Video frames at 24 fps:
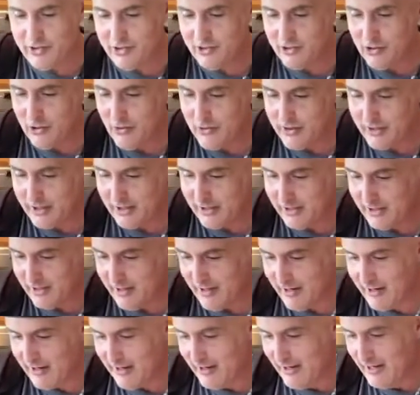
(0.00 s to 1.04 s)
You're going in
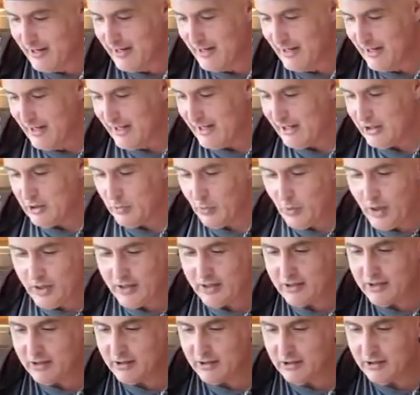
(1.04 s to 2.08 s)
there and you
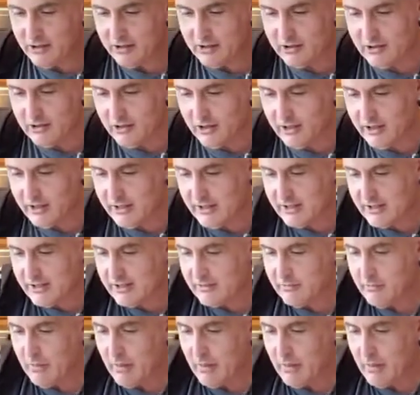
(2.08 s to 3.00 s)
want it to look nice.